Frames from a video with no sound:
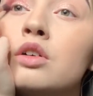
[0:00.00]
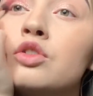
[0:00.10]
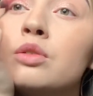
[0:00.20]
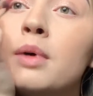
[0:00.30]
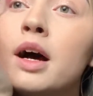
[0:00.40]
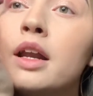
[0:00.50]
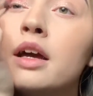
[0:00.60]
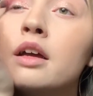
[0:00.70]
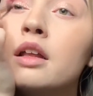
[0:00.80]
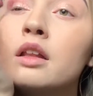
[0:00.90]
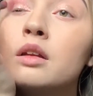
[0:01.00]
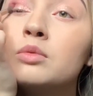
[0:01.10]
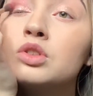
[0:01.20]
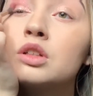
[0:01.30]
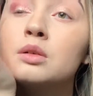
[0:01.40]
dramatic, and then I'm
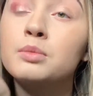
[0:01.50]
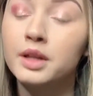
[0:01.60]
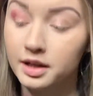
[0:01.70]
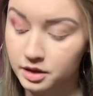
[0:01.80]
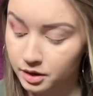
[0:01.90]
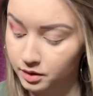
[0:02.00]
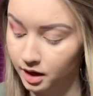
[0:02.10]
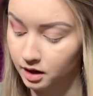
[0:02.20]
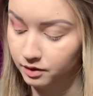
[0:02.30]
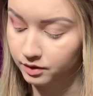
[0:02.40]
just gonna blend out any of